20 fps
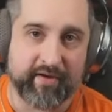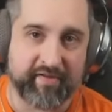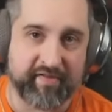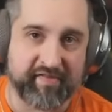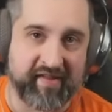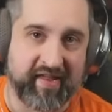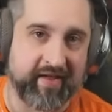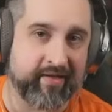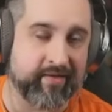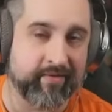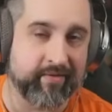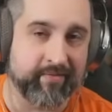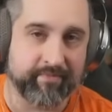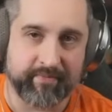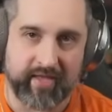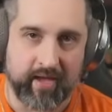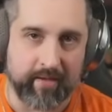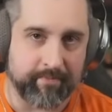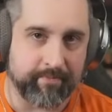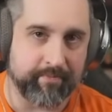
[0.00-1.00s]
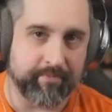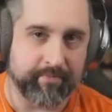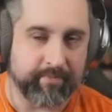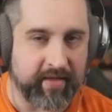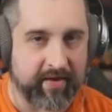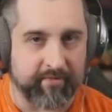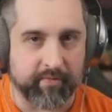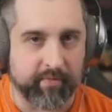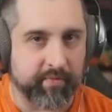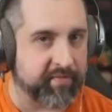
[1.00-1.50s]
Sale. Yep,
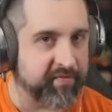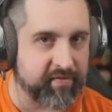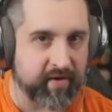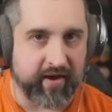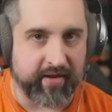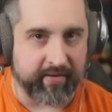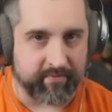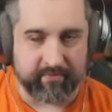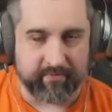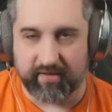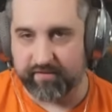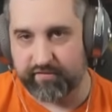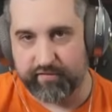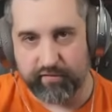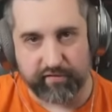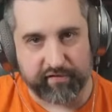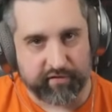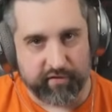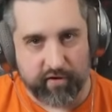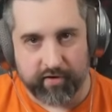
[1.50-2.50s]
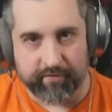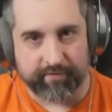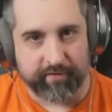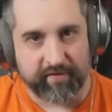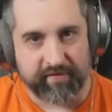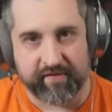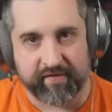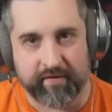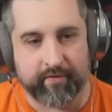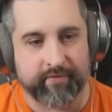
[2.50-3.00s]
everyone was right. It's too strong for a
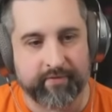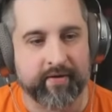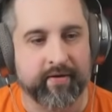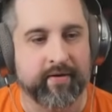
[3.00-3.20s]
silver.